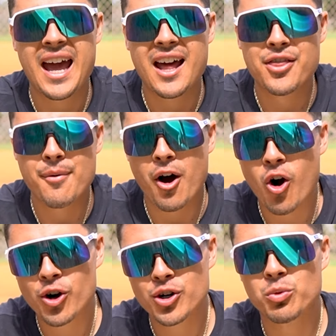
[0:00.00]
the
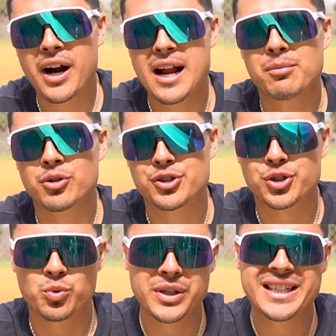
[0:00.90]
harder we're able to
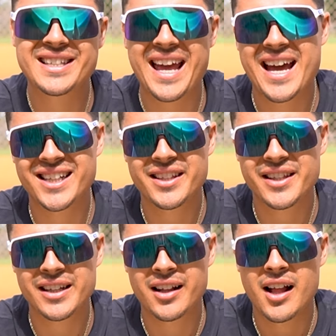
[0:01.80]
squeeze
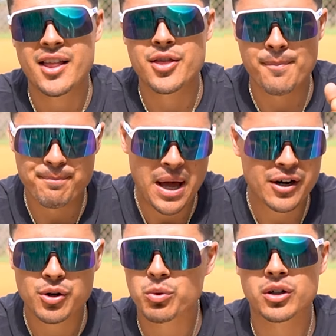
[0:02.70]
anything, the
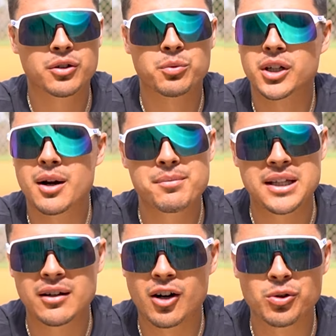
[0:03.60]
better we're going to
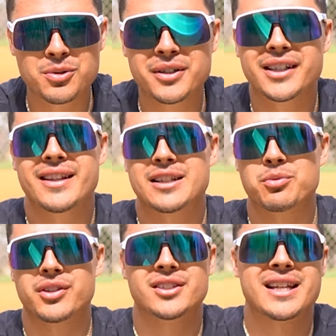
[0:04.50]
be, ultimately. That's
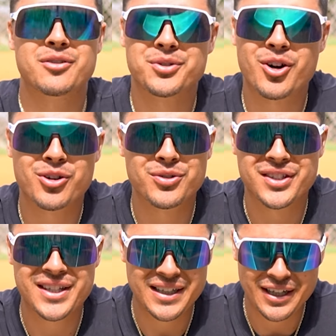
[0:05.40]
what the St. Louis Cardinals
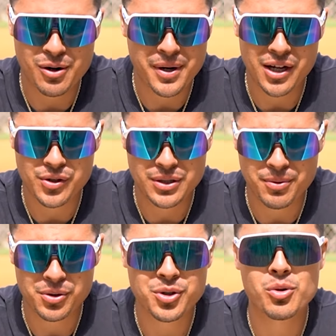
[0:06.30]
and San Diego Padres
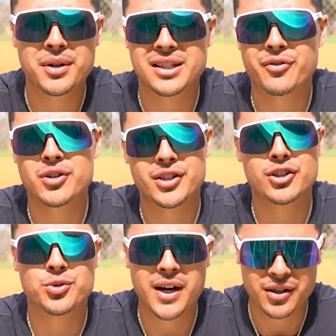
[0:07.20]
both told me as far as their
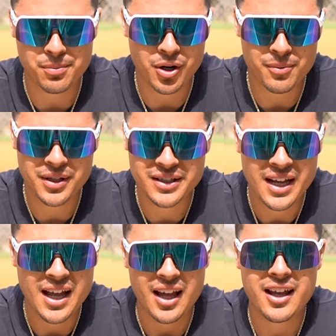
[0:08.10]
strength departments.
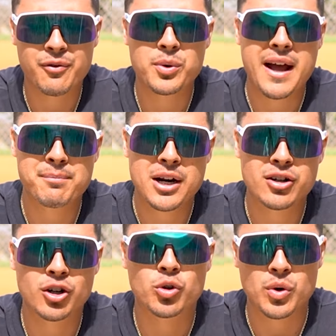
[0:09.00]
If we have
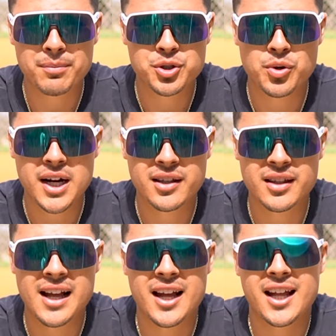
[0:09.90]
better grip strength,
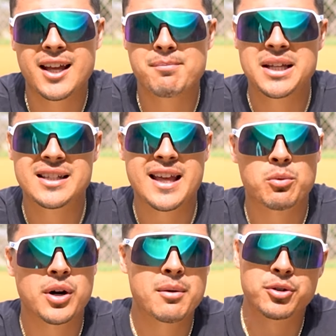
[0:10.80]
it means that
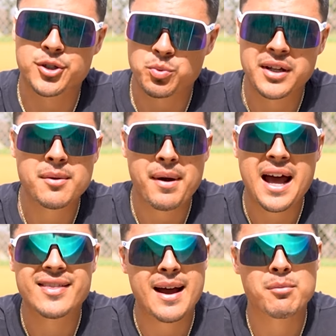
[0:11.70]
we're able to swing the
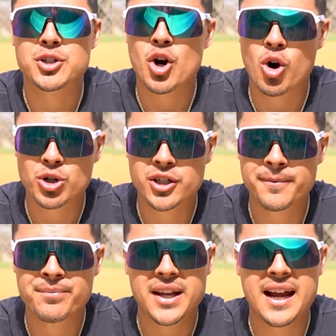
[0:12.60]
bat that much harder.
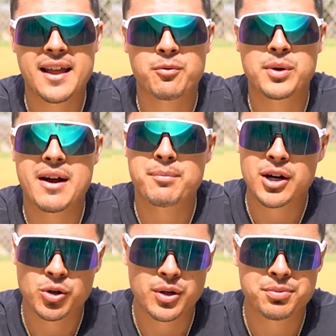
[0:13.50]
And if we have
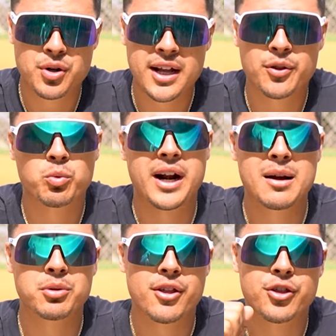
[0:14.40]
better grip strength, we're
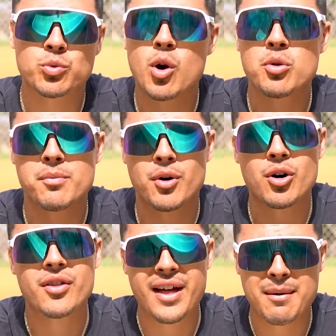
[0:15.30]
able to throw the
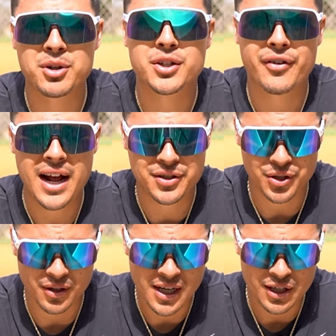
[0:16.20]
ball that much
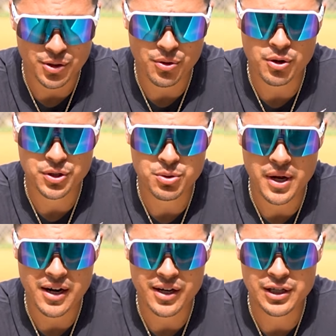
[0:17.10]
faster. So those two
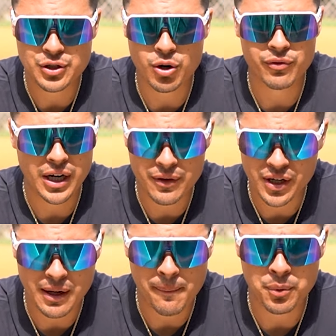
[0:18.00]
areas are very,
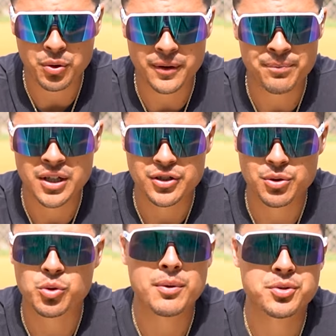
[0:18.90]
very important. So
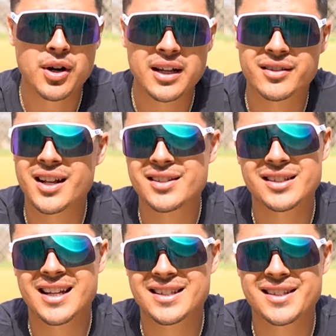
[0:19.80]
grip strength
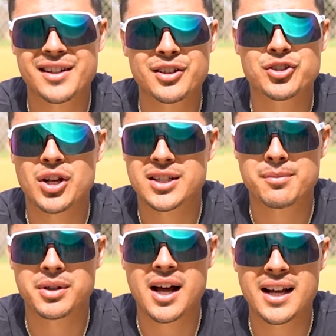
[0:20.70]
doesn't necessarily just
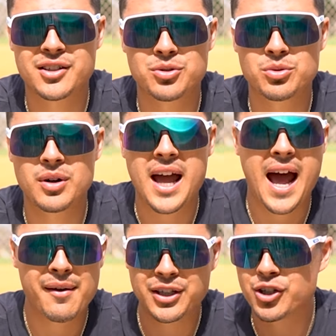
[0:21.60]
apply to
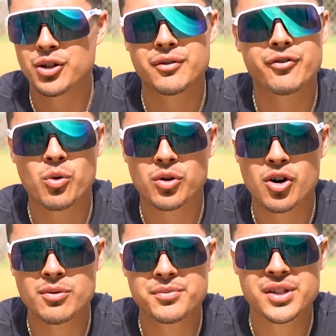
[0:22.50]
having good
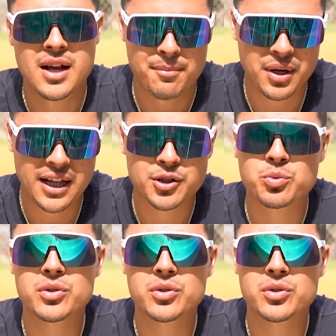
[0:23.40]
forearms, but it's